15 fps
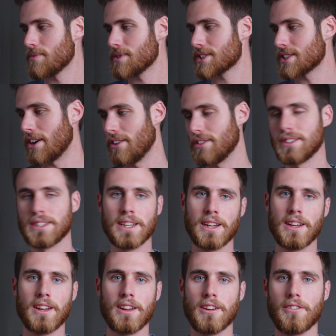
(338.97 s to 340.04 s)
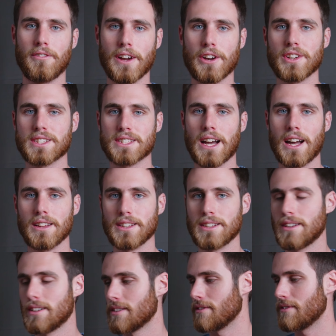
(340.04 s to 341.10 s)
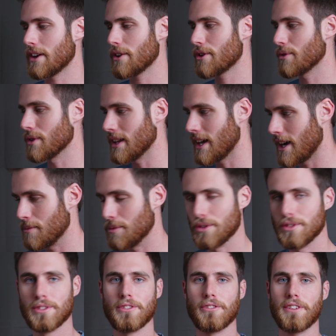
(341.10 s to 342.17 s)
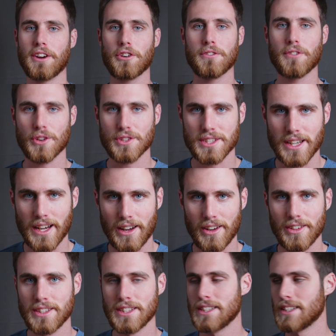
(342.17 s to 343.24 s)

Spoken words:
So, very solid, very reliable, very versatile.